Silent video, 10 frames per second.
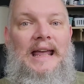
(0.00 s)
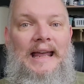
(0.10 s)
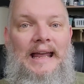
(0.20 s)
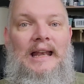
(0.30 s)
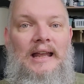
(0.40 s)

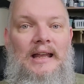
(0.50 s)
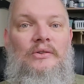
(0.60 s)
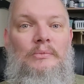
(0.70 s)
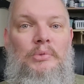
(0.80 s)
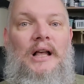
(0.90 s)
It is
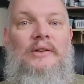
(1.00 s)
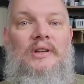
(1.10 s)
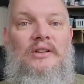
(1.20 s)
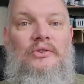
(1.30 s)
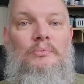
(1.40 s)
a
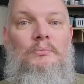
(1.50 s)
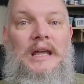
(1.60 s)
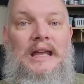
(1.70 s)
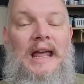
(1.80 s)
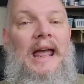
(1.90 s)
blessing to
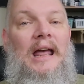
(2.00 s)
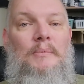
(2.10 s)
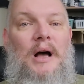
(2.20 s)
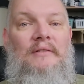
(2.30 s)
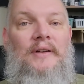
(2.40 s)
me and
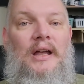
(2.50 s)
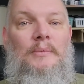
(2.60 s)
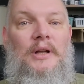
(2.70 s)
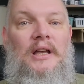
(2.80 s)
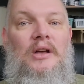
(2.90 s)
my
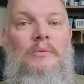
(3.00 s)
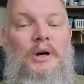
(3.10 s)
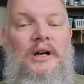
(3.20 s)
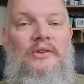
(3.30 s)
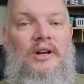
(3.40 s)
family
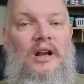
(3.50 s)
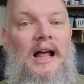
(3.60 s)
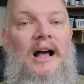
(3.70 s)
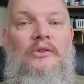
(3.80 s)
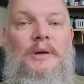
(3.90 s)
because it
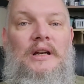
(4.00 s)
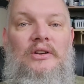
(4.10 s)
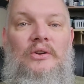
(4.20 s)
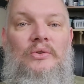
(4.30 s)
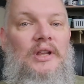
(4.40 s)
allows me to
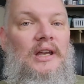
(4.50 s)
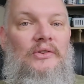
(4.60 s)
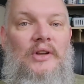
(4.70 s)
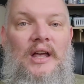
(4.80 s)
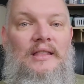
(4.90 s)
do things
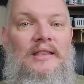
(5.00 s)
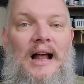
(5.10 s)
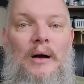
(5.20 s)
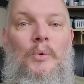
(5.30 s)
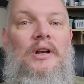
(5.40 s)
that
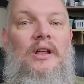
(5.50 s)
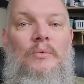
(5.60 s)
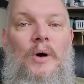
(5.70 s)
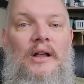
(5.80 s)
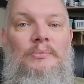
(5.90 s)
I wouldn't
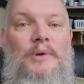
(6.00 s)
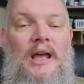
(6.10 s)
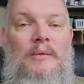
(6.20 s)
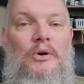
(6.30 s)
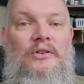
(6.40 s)
otherwise be
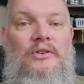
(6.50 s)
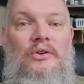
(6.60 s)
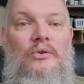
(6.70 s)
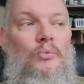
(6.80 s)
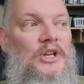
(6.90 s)
able to
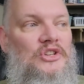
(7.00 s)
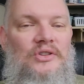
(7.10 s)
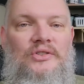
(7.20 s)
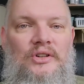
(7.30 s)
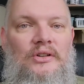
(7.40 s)
do. We
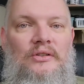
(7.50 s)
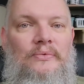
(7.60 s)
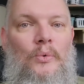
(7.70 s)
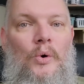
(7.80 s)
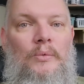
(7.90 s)
just couldn't
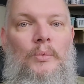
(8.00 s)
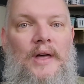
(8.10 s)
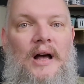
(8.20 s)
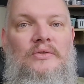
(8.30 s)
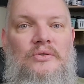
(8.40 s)
afford it
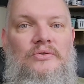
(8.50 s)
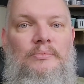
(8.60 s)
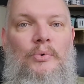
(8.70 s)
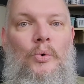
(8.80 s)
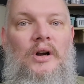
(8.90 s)
without your
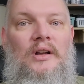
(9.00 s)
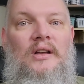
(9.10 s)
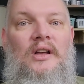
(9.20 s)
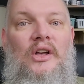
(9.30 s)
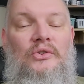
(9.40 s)
support.
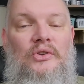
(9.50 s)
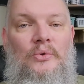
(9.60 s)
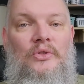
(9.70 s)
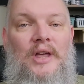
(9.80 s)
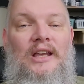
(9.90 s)
So
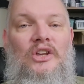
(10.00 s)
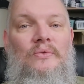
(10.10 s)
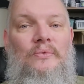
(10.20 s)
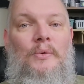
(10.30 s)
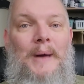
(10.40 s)
thank you
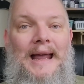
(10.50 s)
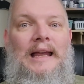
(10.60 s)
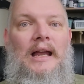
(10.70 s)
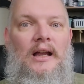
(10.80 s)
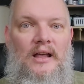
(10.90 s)
for
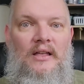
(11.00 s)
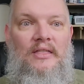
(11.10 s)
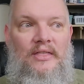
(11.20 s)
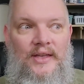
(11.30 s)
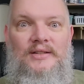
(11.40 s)
making
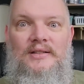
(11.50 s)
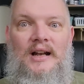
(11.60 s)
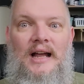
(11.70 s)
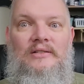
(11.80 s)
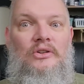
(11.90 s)
this that
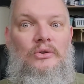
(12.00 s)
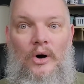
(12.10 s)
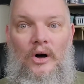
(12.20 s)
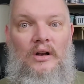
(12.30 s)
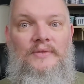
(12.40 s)
I do,
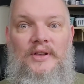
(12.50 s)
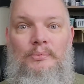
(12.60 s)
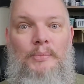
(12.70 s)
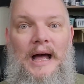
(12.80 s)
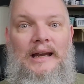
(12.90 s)
all of this
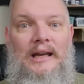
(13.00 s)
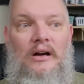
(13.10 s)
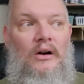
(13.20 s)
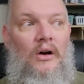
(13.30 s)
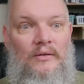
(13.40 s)
back
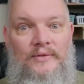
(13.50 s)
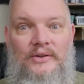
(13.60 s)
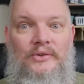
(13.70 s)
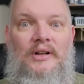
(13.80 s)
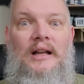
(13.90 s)
here, all of
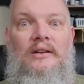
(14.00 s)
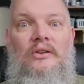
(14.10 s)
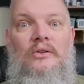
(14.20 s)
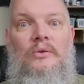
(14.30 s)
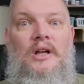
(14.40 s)
this that I
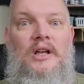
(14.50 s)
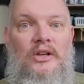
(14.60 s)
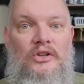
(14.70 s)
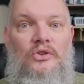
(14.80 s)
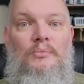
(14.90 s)
do,
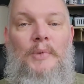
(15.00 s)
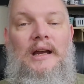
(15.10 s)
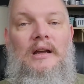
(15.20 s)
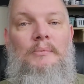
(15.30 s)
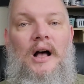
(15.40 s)
you
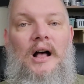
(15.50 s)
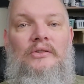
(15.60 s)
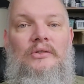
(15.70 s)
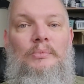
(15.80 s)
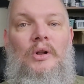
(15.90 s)
make it
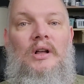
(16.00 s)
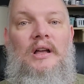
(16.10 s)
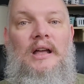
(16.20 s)
possible.